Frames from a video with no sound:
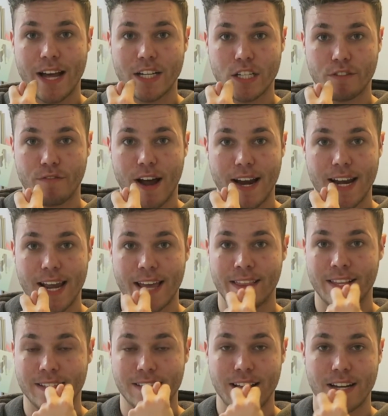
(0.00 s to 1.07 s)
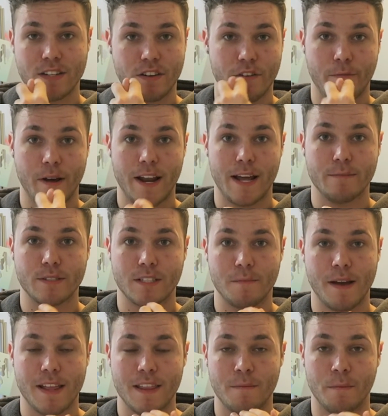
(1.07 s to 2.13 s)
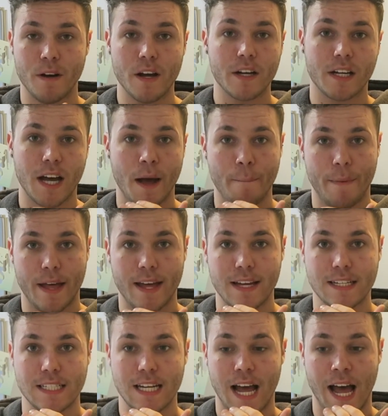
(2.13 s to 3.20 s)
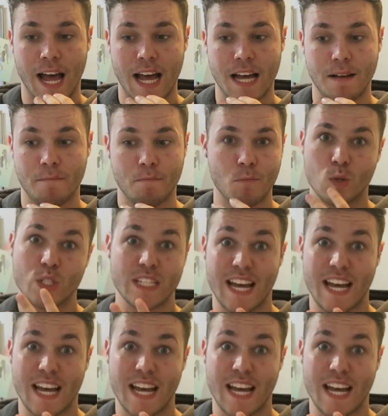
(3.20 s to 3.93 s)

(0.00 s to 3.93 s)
and just ran in the centre of my lips to make them look a bit more